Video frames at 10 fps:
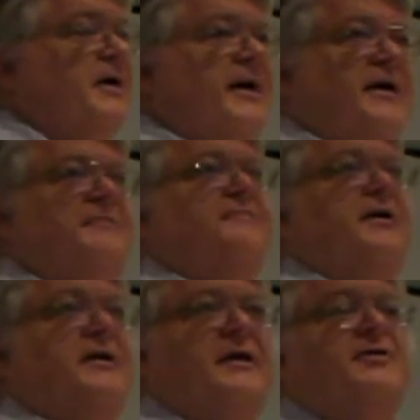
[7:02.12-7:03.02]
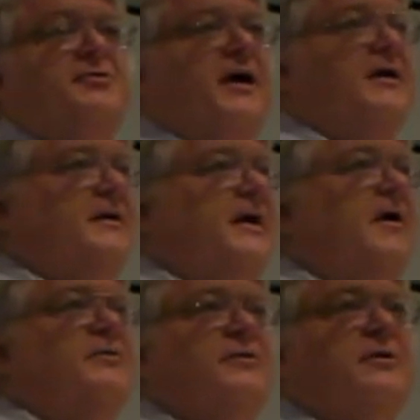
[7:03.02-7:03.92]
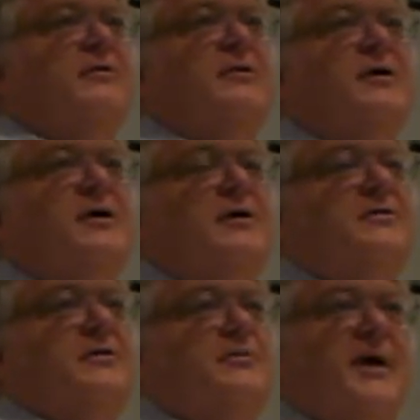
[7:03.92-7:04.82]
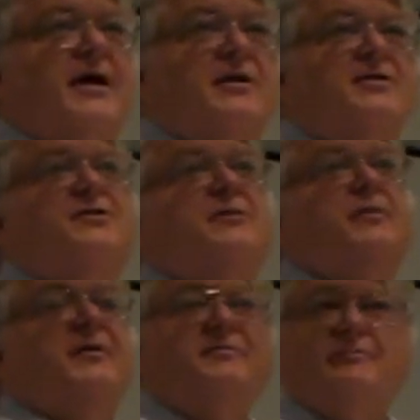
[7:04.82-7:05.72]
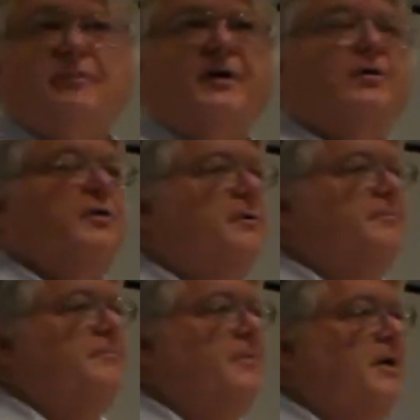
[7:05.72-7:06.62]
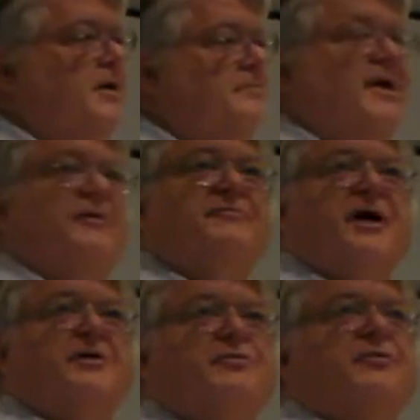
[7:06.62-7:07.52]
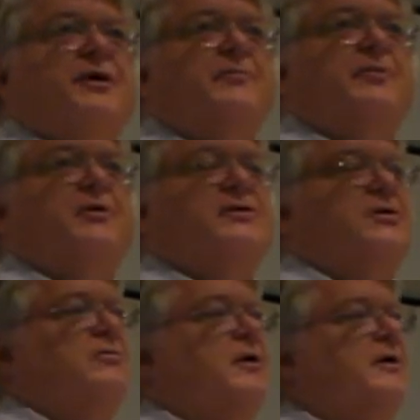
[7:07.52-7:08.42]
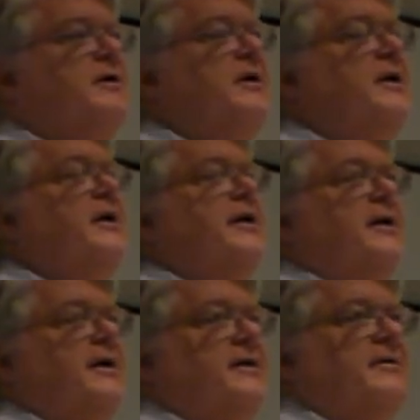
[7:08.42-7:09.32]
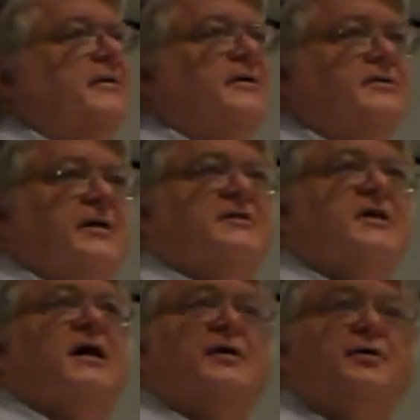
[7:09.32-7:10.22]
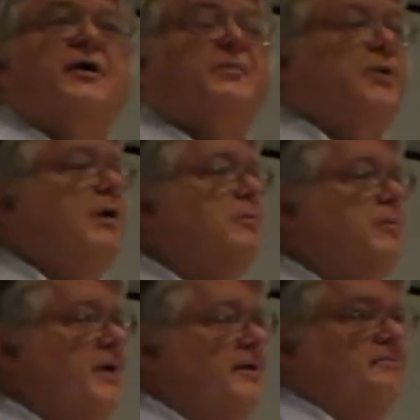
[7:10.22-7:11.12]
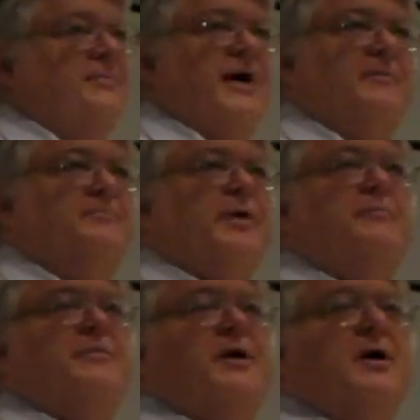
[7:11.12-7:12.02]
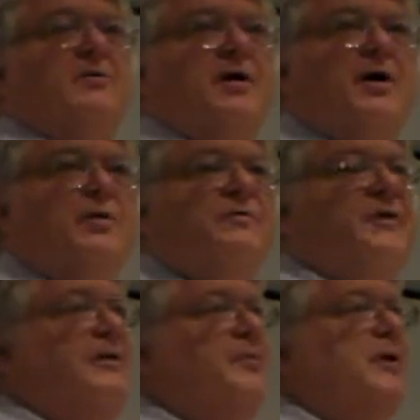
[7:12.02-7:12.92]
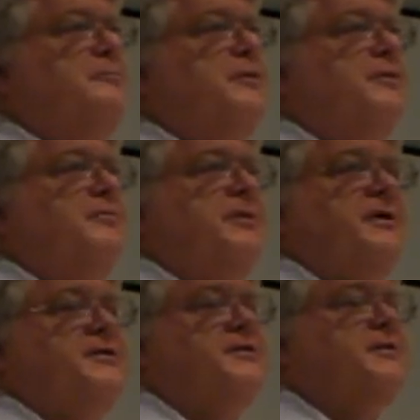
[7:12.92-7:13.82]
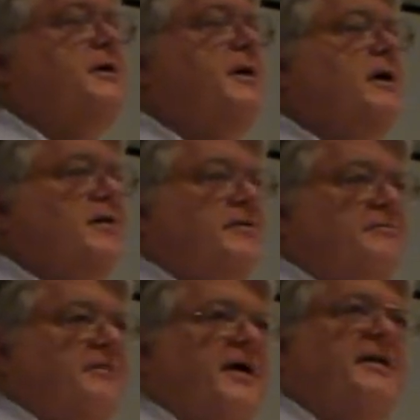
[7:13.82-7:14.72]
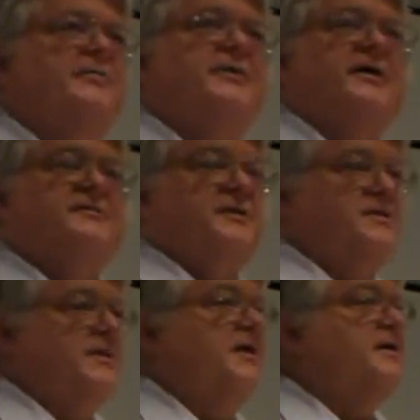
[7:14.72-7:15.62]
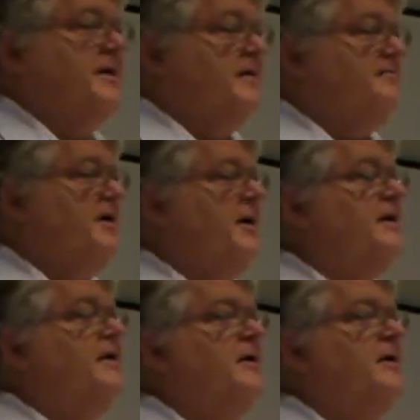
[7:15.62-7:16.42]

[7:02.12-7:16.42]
and he finally tracked it down to the ballasts, and we know the manufacturer number and so on, and so that's not a unique problem. We had a problem in Colorado. We've had a problem in other places. The filing with the FCC identified